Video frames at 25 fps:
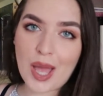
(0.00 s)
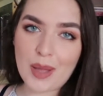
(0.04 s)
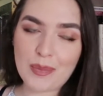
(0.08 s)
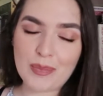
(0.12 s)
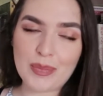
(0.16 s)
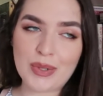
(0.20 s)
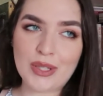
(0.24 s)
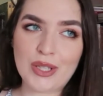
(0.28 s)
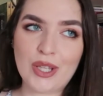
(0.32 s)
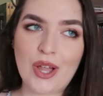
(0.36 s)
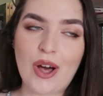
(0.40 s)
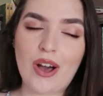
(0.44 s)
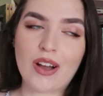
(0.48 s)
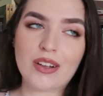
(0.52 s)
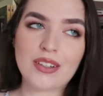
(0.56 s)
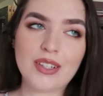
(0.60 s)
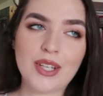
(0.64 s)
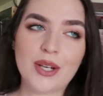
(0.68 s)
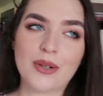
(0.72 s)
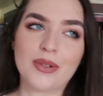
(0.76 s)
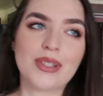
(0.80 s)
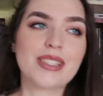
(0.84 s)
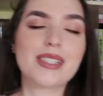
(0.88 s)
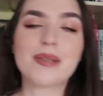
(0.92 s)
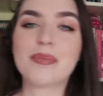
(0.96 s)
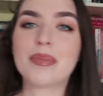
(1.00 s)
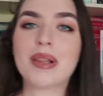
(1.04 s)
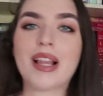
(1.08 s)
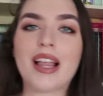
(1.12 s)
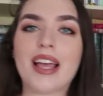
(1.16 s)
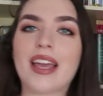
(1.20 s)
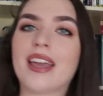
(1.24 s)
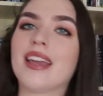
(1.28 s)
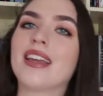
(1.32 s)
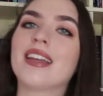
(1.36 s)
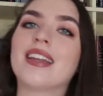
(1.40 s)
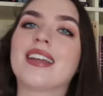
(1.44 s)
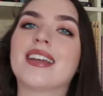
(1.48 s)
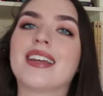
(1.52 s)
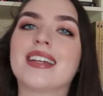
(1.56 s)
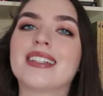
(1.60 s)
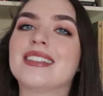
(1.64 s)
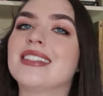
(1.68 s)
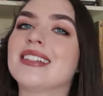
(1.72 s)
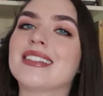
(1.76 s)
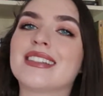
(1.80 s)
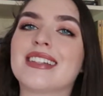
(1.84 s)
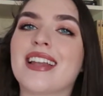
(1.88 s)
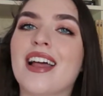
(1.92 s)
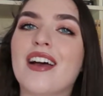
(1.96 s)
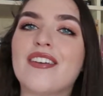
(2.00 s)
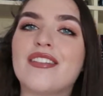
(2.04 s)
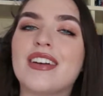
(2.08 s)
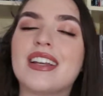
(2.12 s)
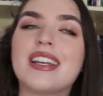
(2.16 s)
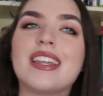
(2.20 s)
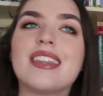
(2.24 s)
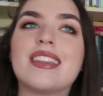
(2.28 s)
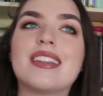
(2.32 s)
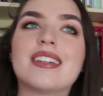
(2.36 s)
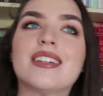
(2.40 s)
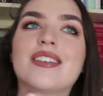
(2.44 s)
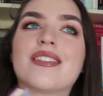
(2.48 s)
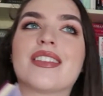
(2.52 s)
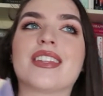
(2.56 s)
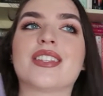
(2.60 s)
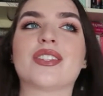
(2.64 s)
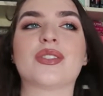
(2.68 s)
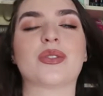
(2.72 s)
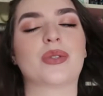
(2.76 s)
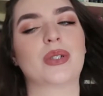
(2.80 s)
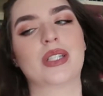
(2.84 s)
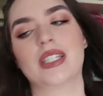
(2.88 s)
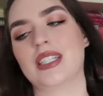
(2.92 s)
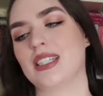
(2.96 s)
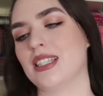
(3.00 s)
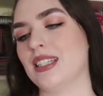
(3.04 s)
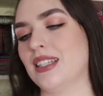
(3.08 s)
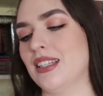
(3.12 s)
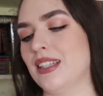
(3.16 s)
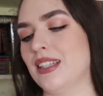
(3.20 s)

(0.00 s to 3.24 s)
epilogue? No, it's a play. It doesn't have anything of the sort.